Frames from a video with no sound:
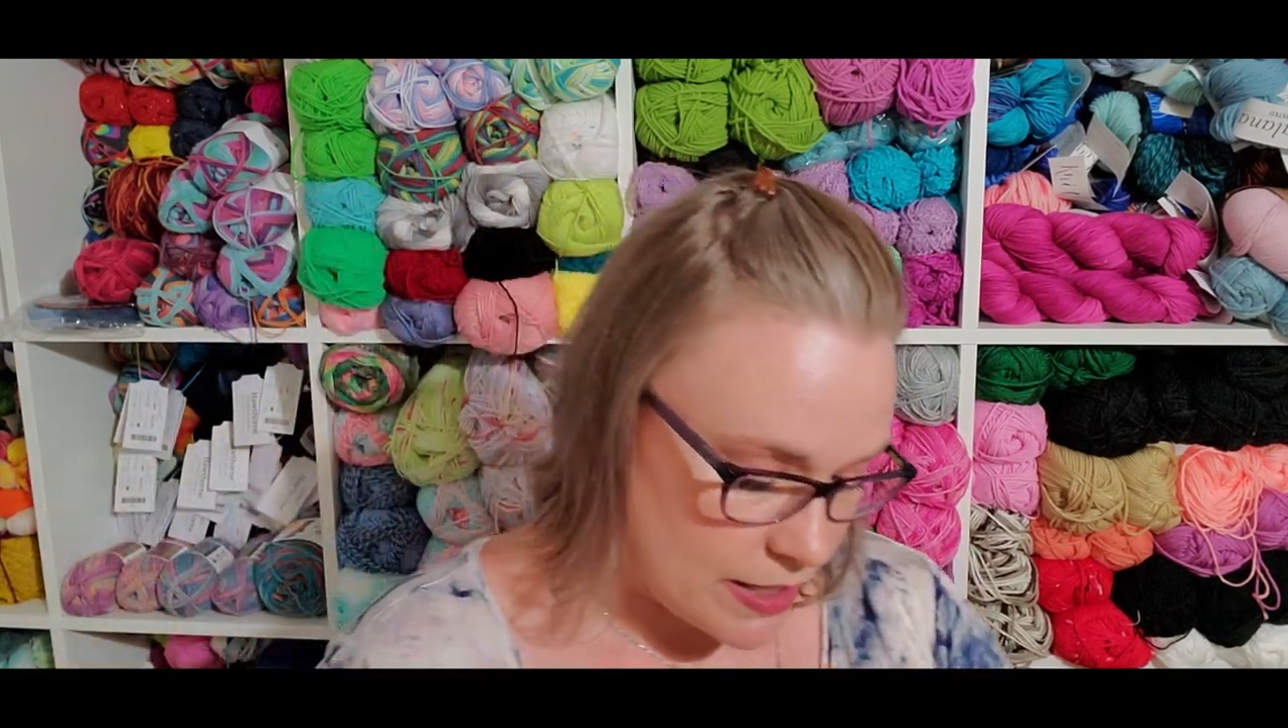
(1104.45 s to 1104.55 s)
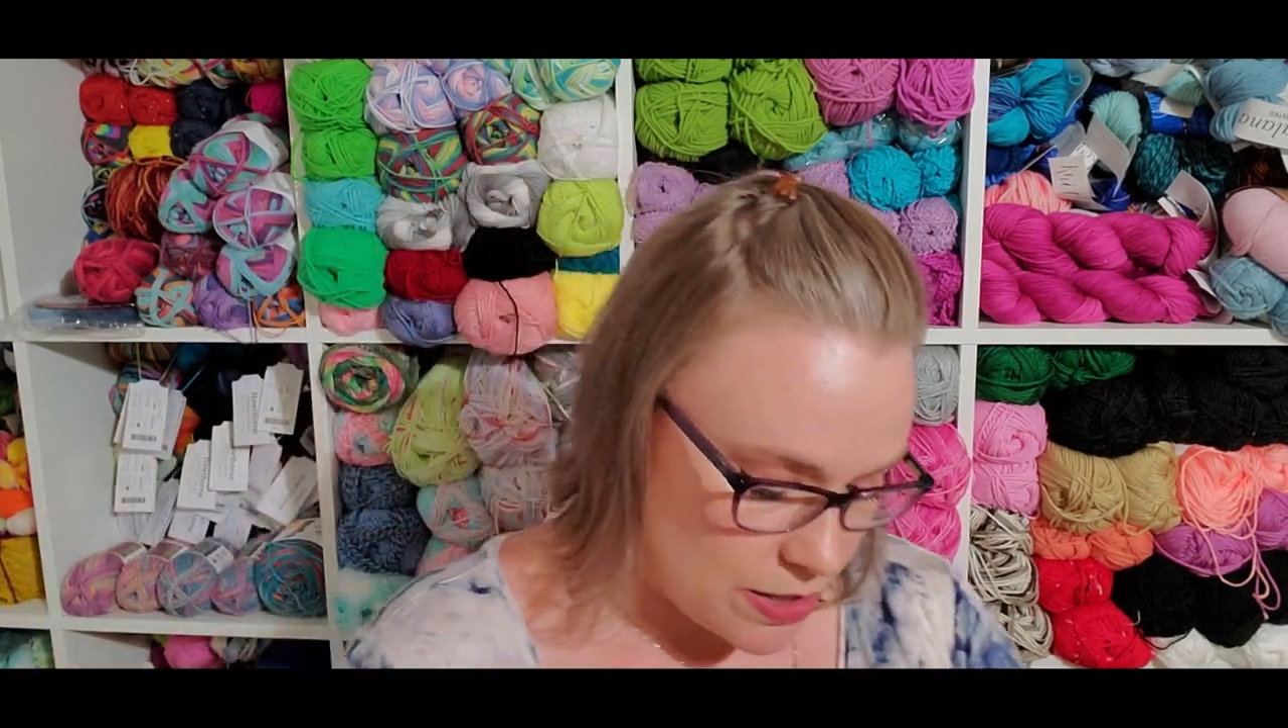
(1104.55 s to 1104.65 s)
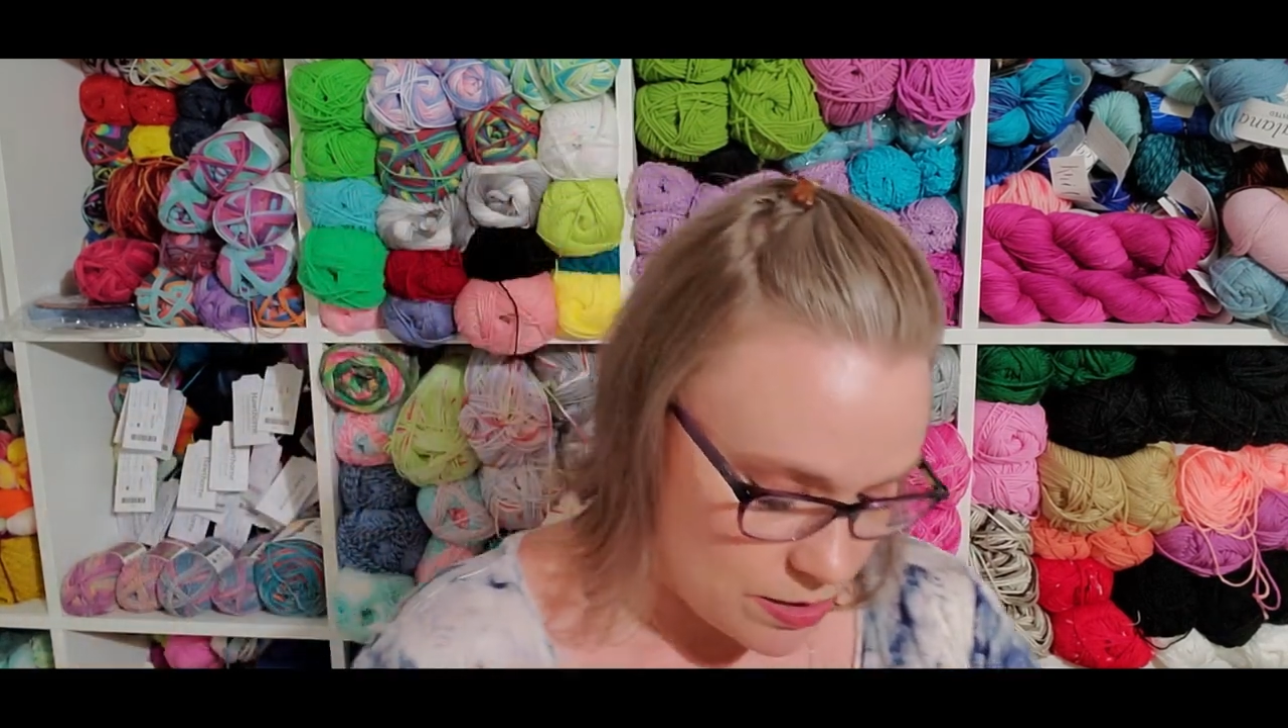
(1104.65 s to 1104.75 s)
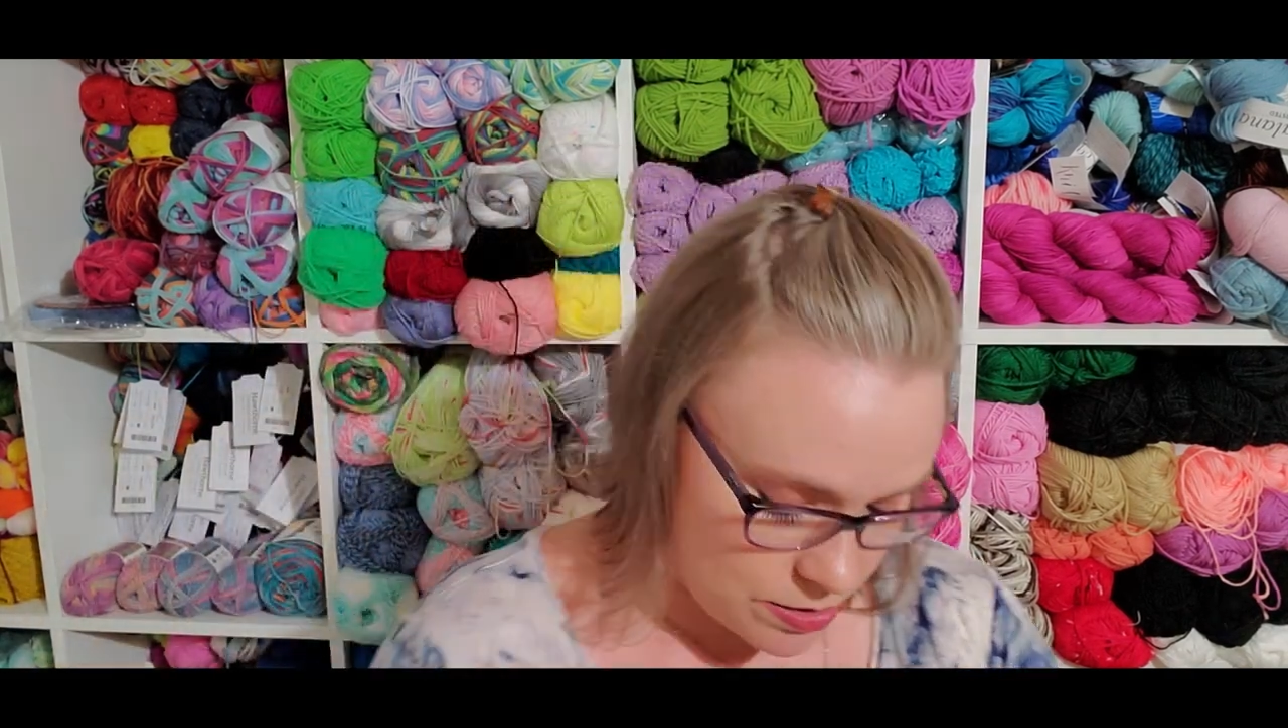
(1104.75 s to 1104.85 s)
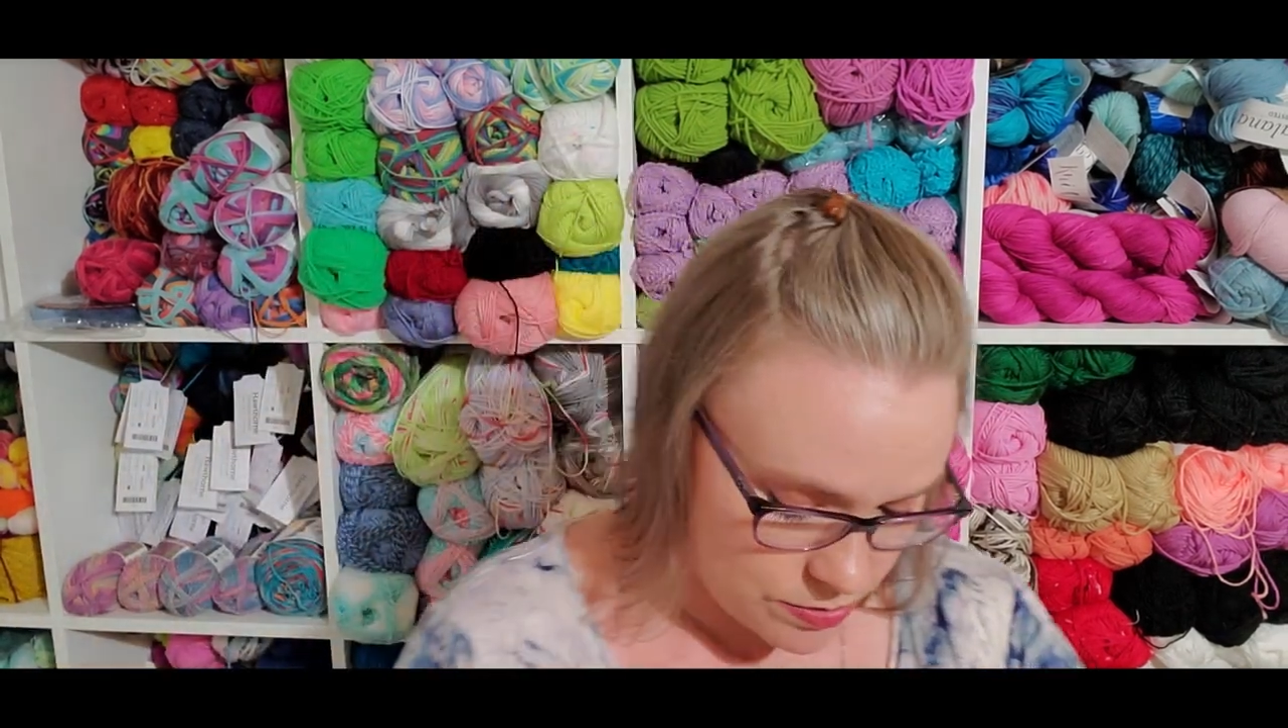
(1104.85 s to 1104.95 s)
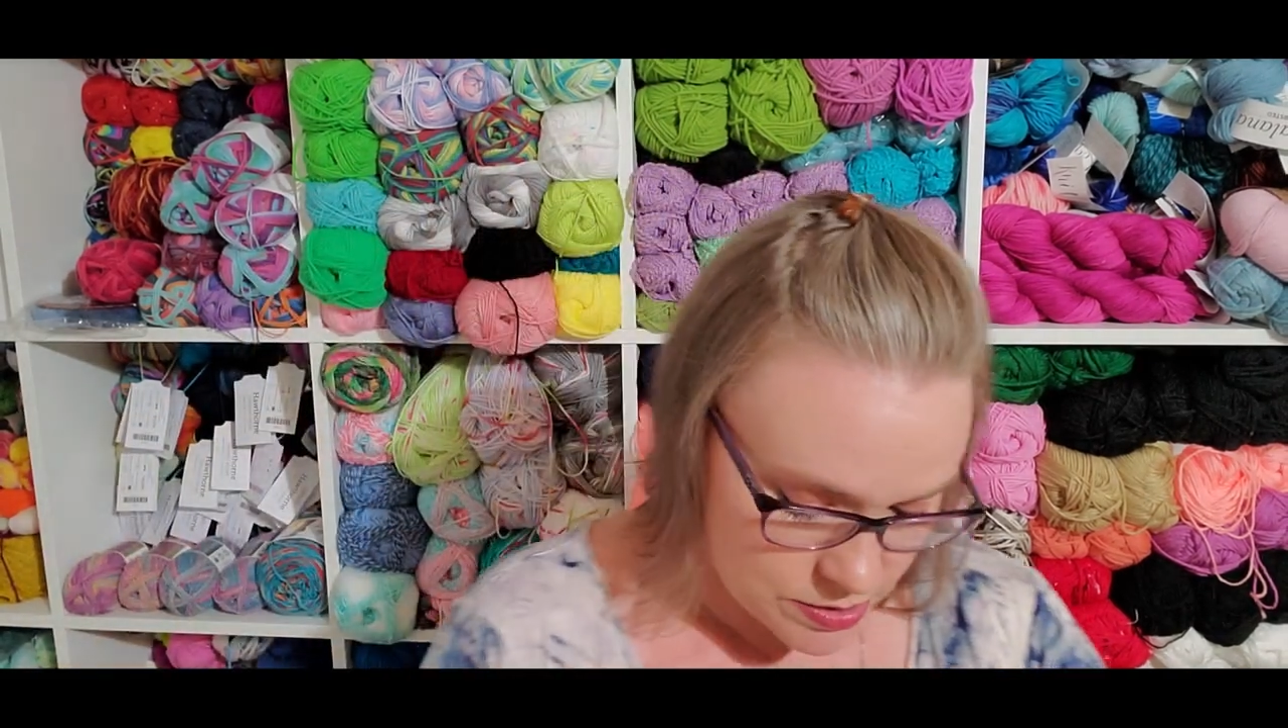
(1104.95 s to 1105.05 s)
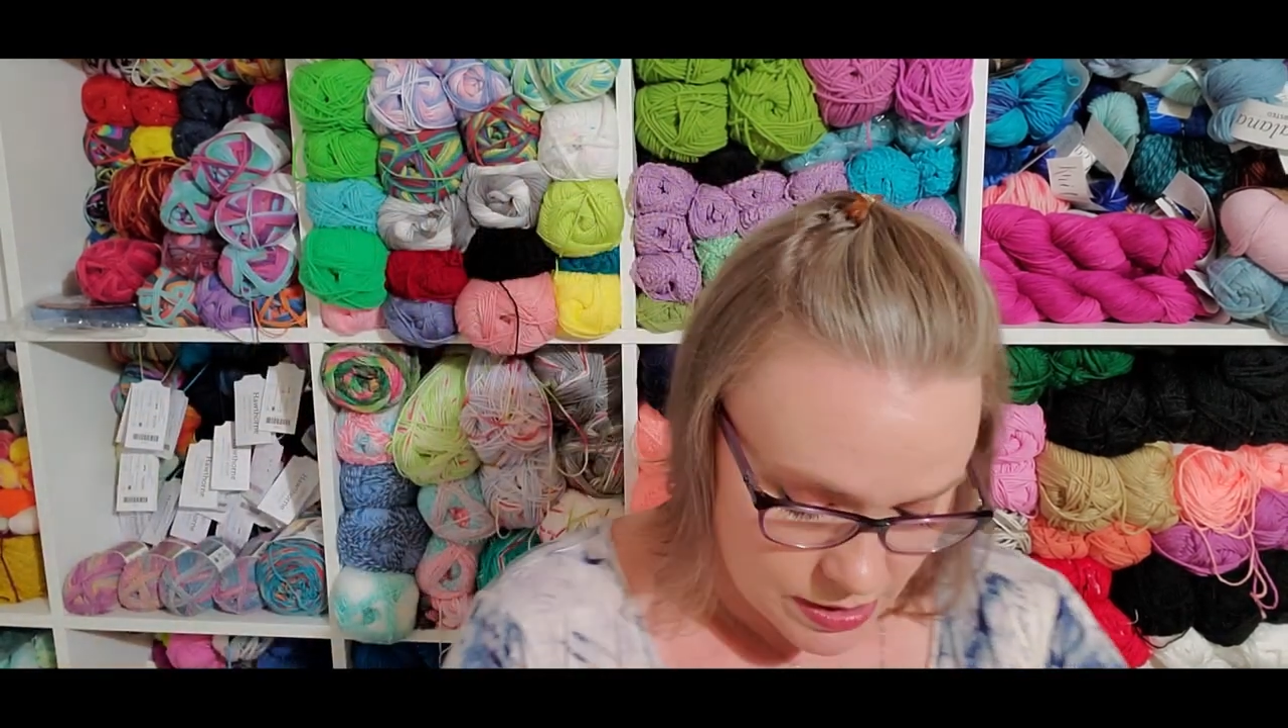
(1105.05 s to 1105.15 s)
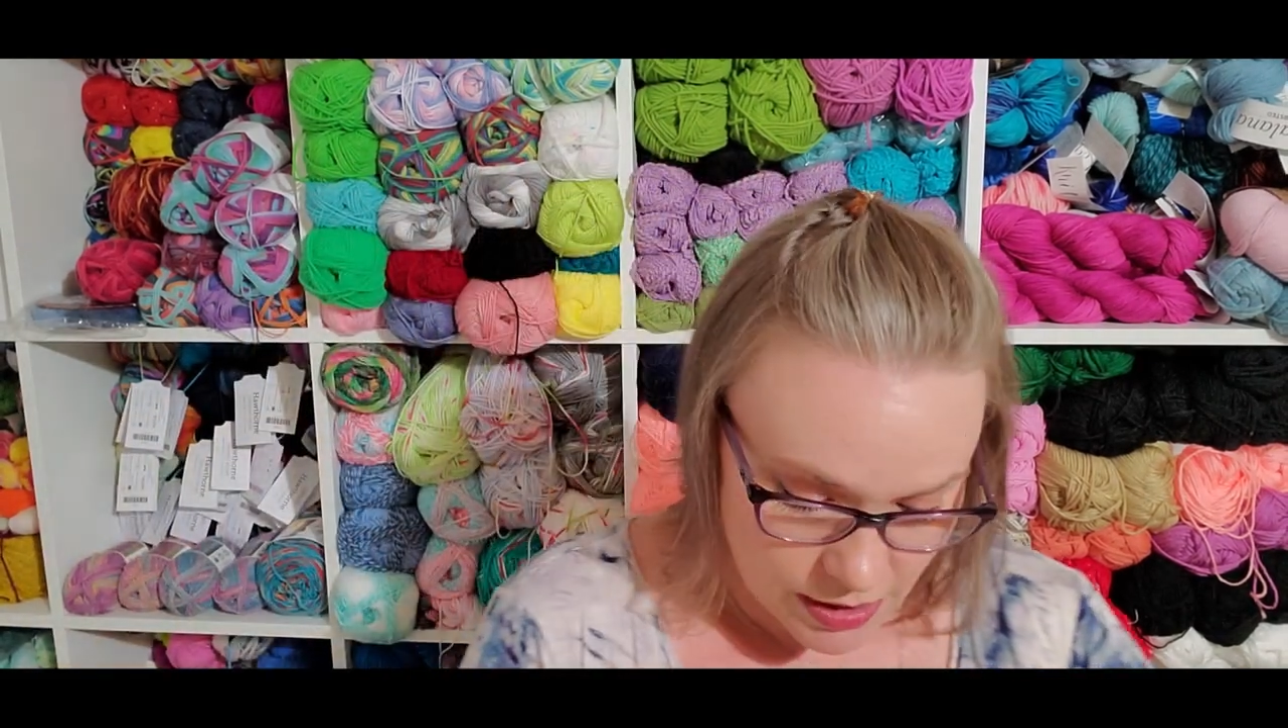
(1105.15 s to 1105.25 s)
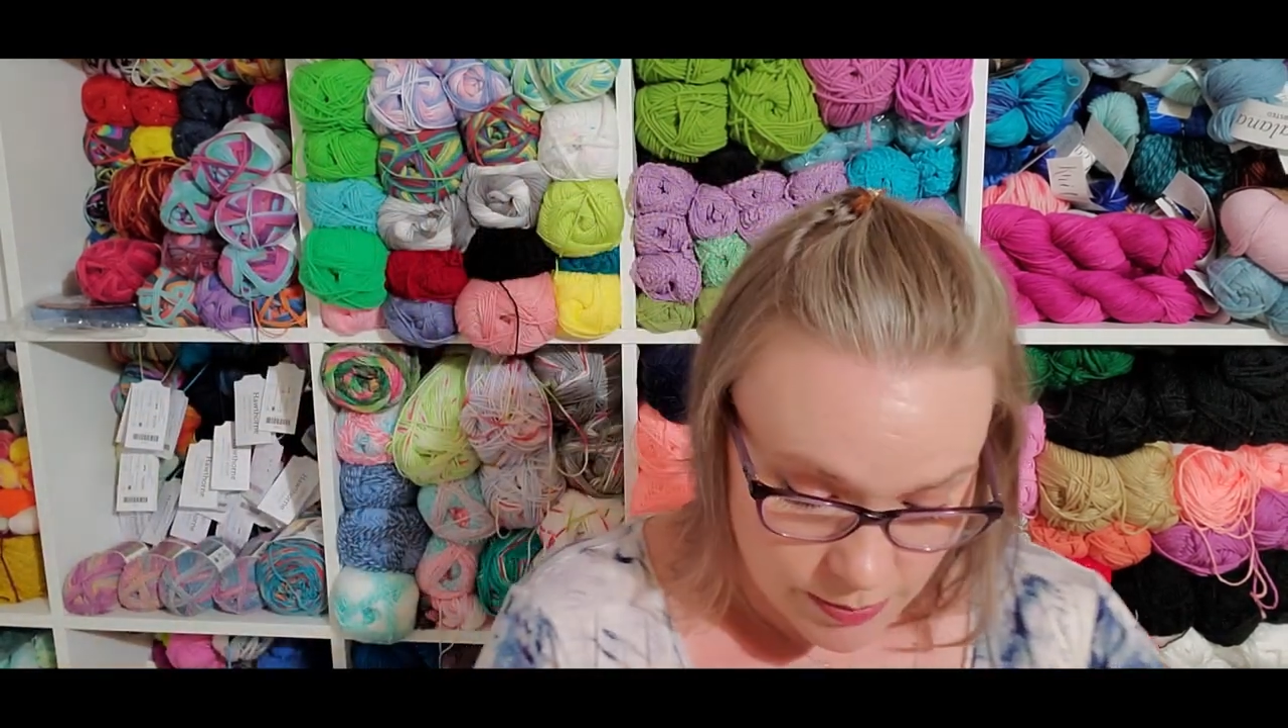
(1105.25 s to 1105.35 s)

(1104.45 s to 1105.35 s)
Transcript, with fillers: I used a